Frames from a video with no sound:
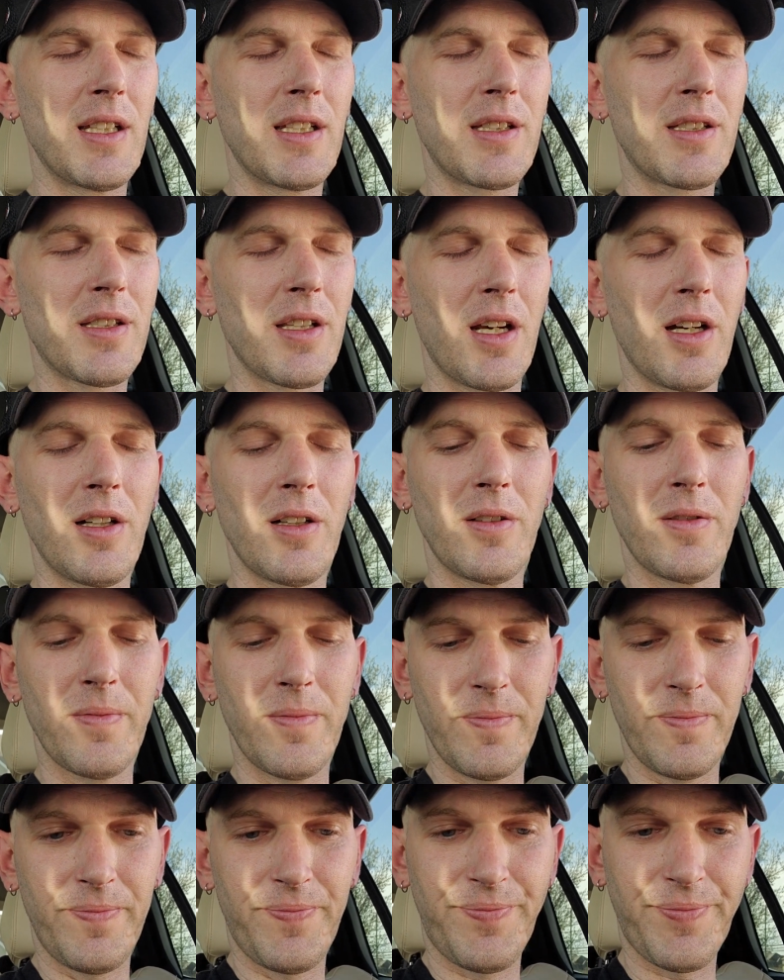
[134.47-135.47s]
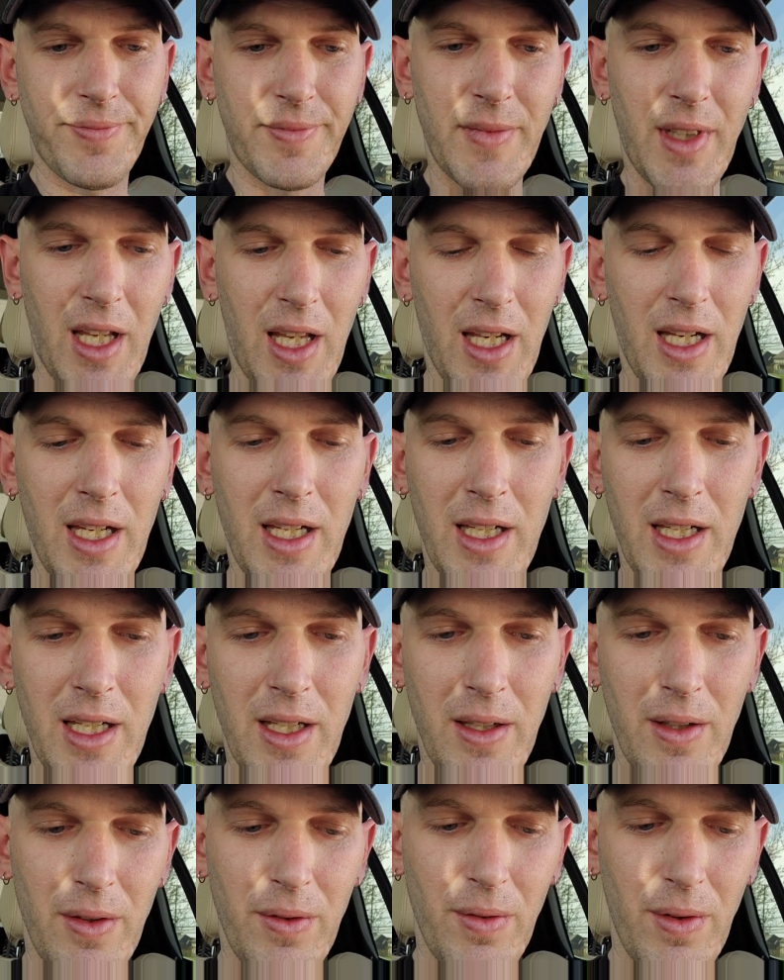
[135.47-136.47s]
So, and
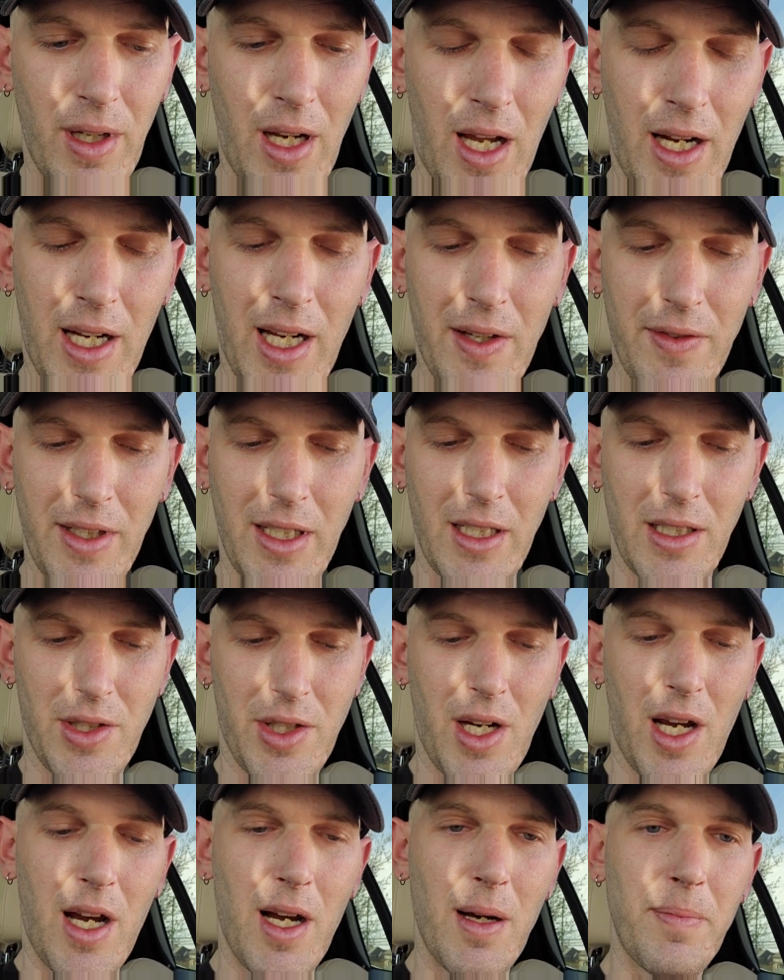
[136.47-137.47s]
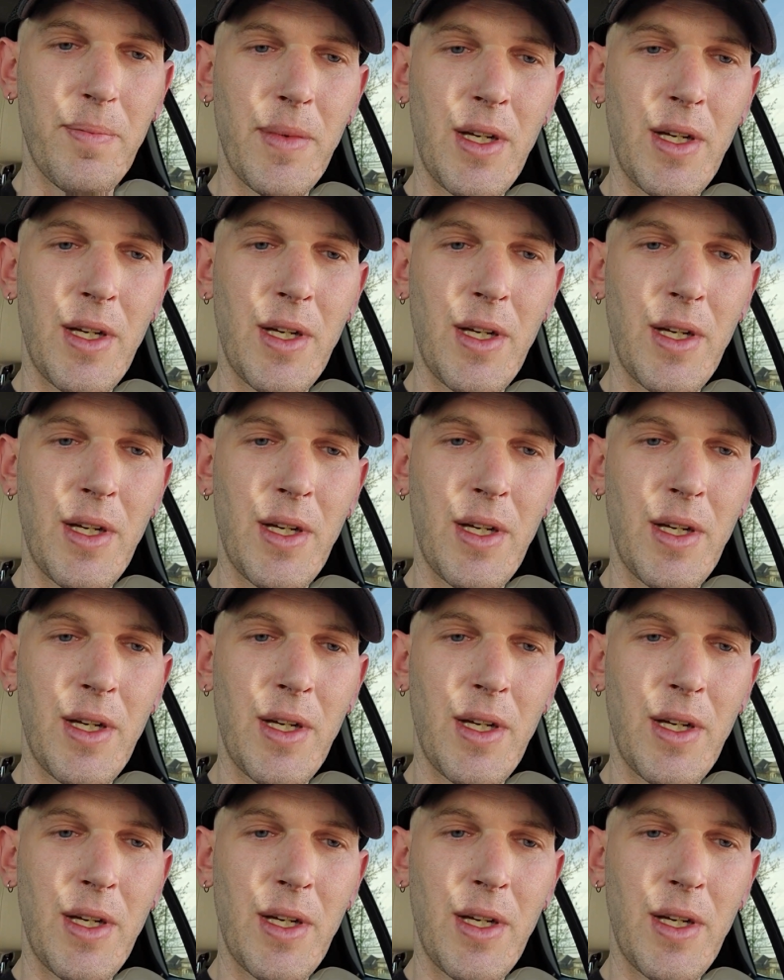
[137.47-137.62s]
not having a shop,